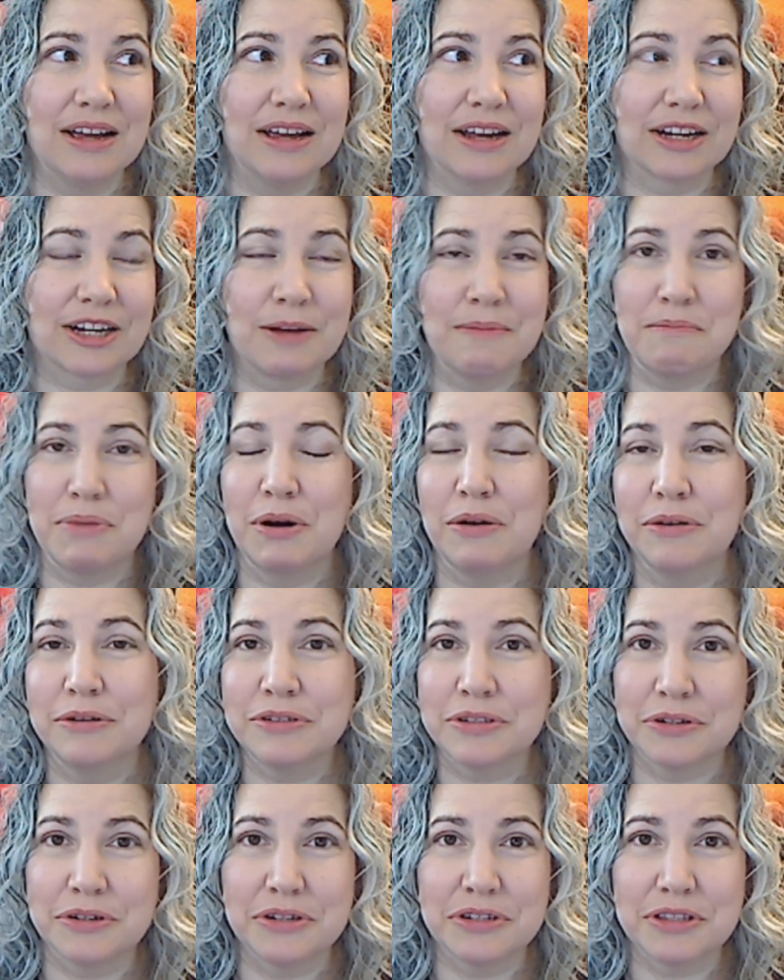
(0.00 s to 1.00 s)

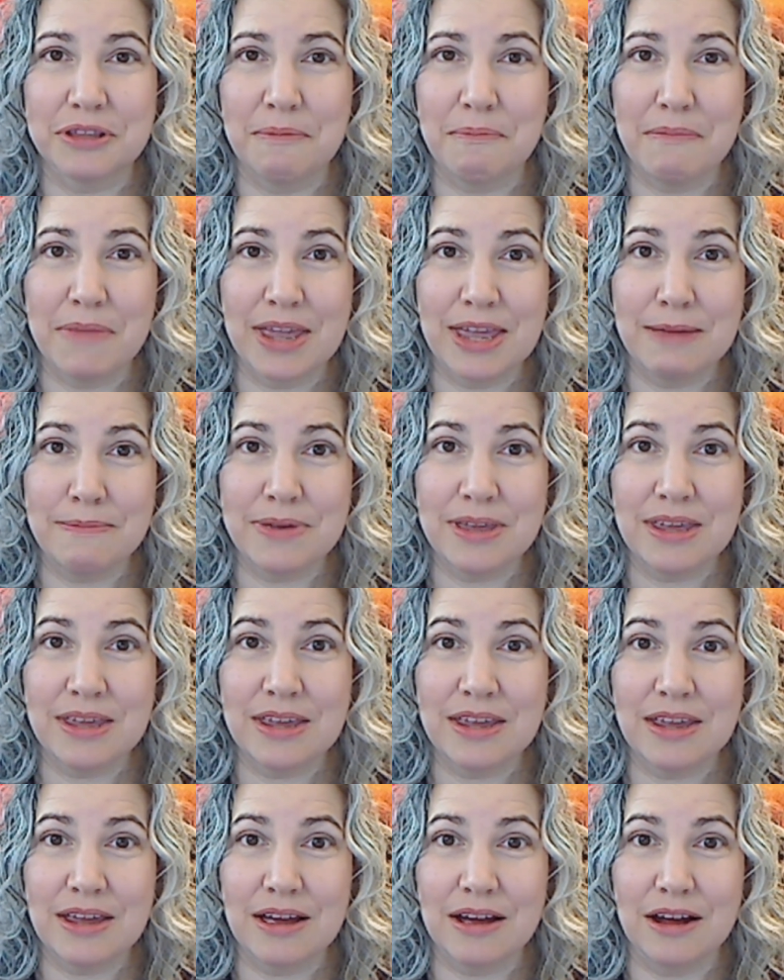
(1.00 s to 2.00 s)
composers that
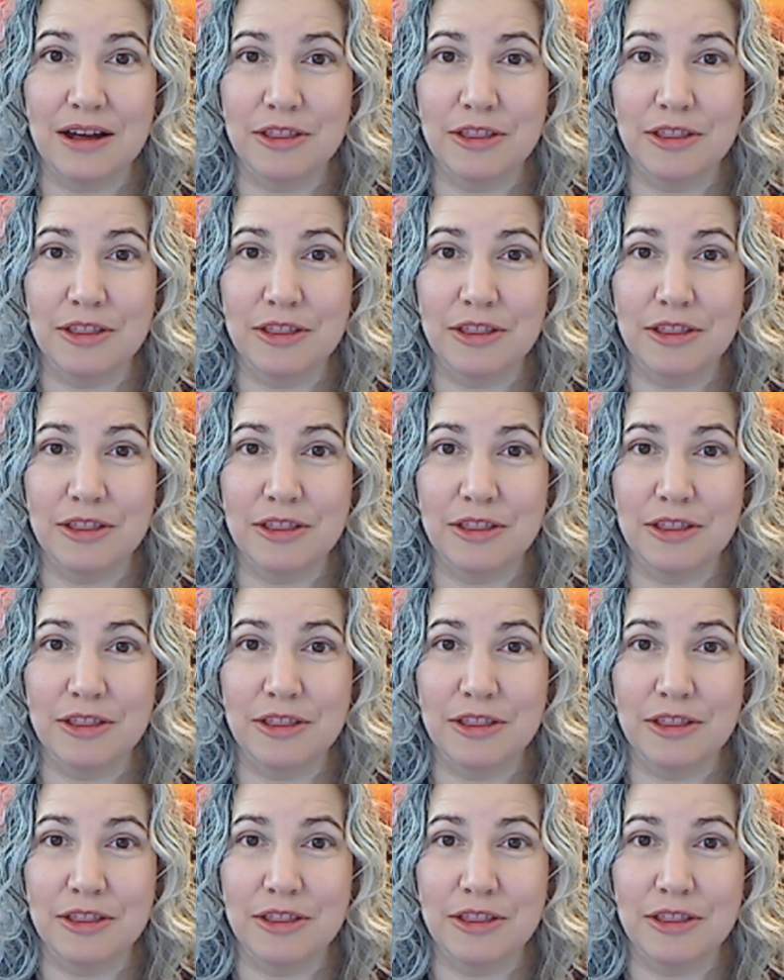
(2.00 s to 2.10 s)
maybe